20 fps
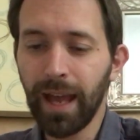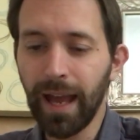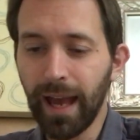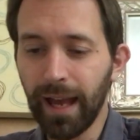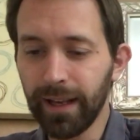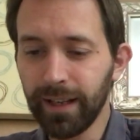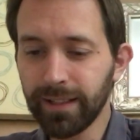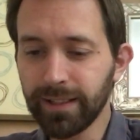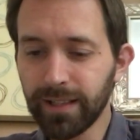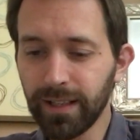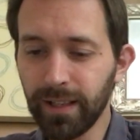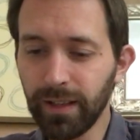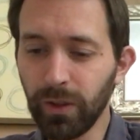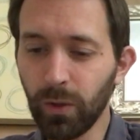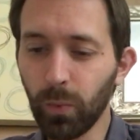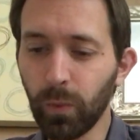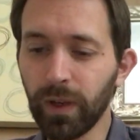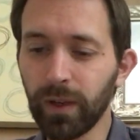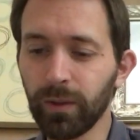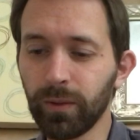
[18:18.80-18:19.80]
Anna turned
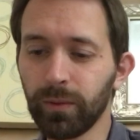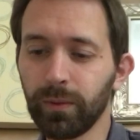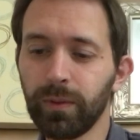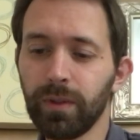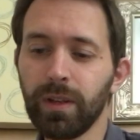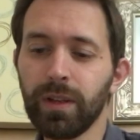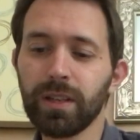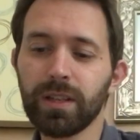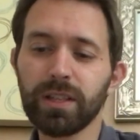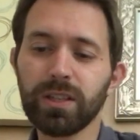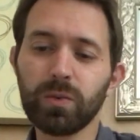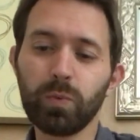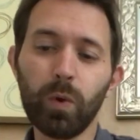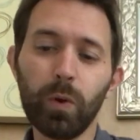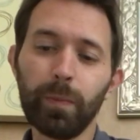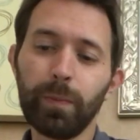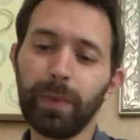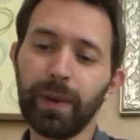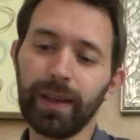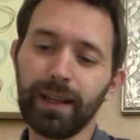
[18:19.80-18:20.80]
the wheel,
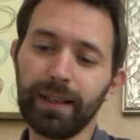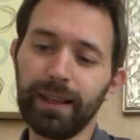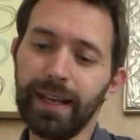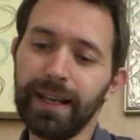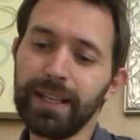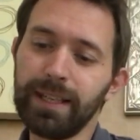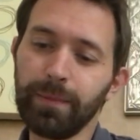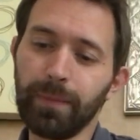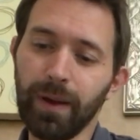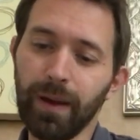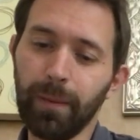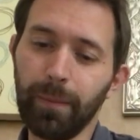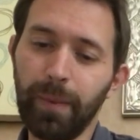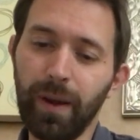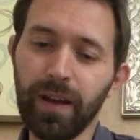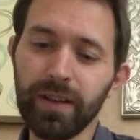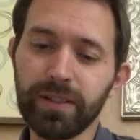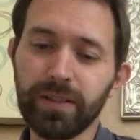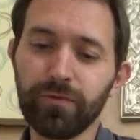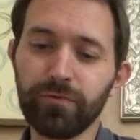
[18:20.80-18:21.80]
swooping Ladybird
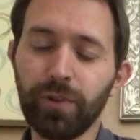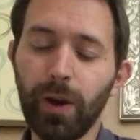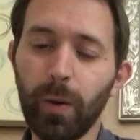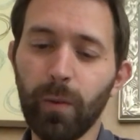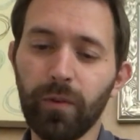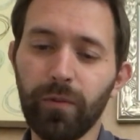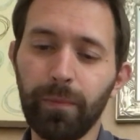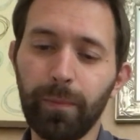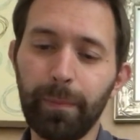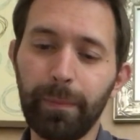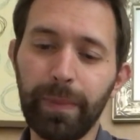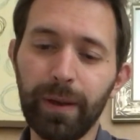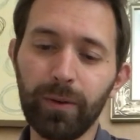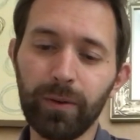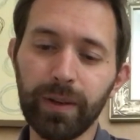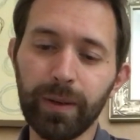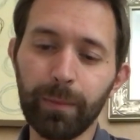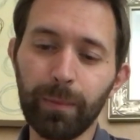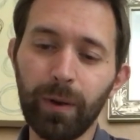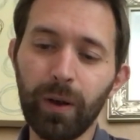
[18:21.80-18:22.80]
past a row of
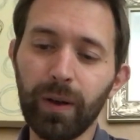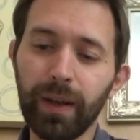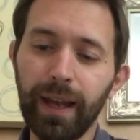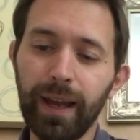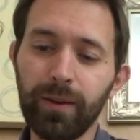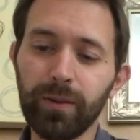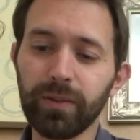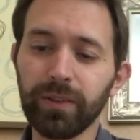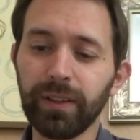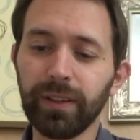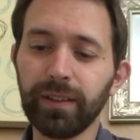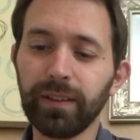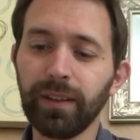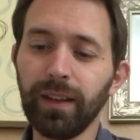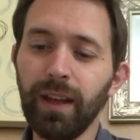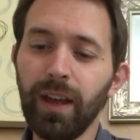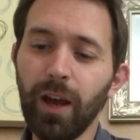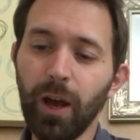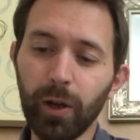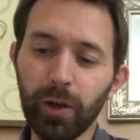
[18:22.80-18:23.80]
building block houses
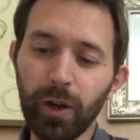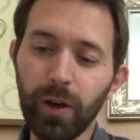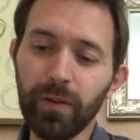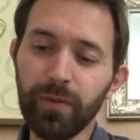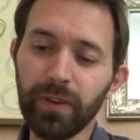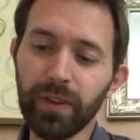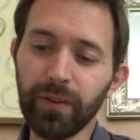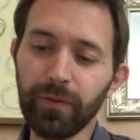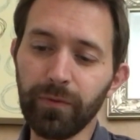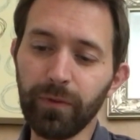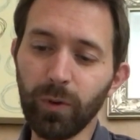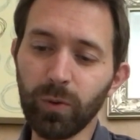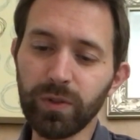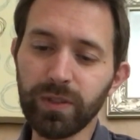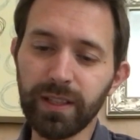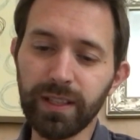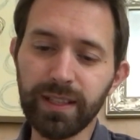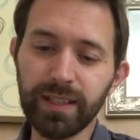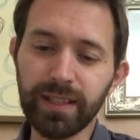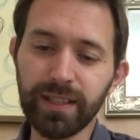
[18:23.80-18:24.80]
and over the
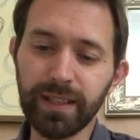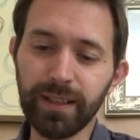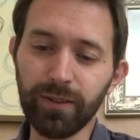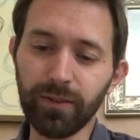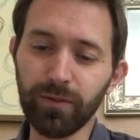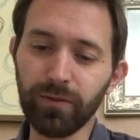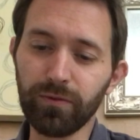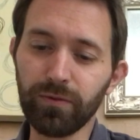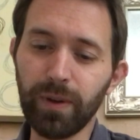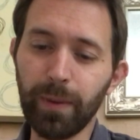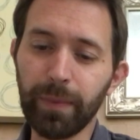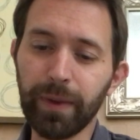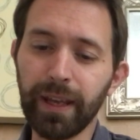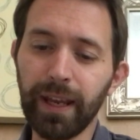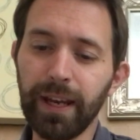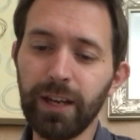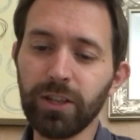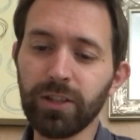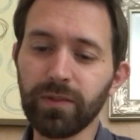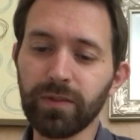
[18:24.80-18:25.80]
vaulted steel
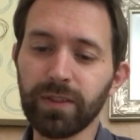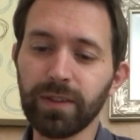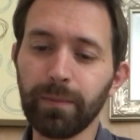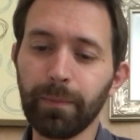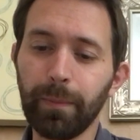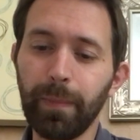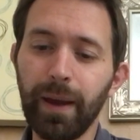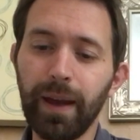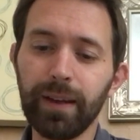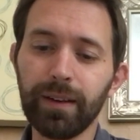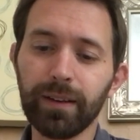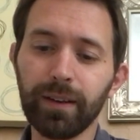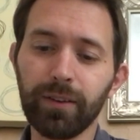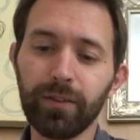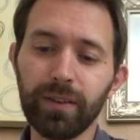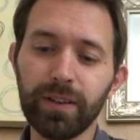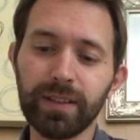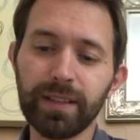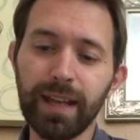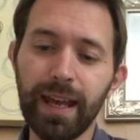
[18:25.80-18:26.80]
ribcage of St.
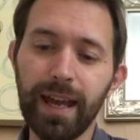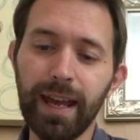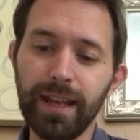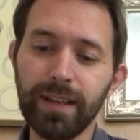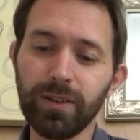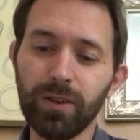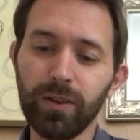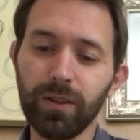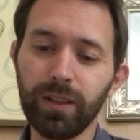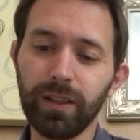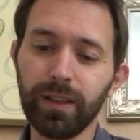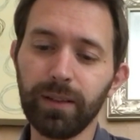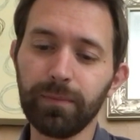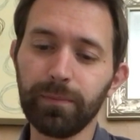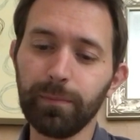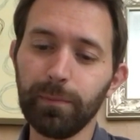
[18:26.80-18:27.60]
Pancras Air Dock.